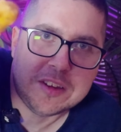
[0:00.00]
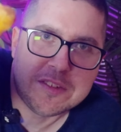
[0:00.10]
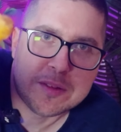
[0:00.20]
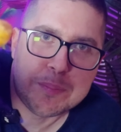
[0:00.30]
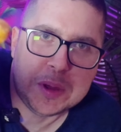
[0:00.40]

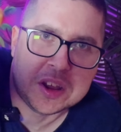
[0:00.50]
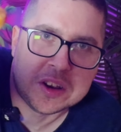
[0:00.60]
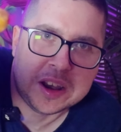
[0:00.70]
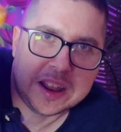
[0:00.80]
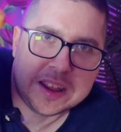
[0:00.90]
if it's
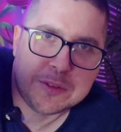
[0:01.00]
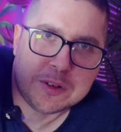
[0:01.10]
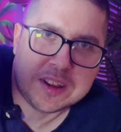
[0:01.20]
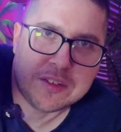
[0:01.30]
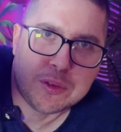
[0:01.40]
burnt, it
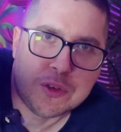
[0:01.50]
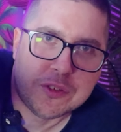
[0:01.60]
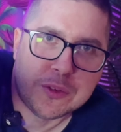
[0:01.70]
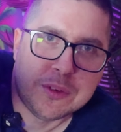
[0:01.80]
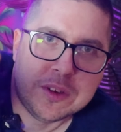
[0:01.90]
would taste
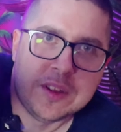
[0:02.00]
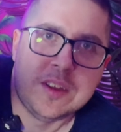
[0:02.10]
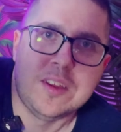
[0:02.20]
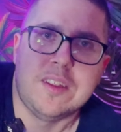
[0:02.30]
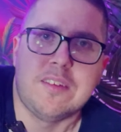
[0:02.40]
awful.
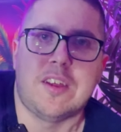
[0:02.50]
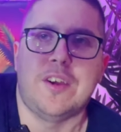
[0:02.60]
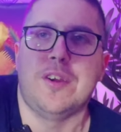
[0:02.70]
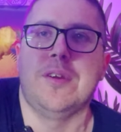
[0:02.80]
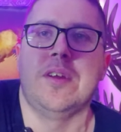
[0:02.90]

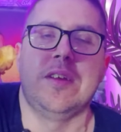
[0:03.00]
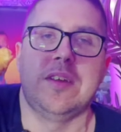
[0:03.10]
So,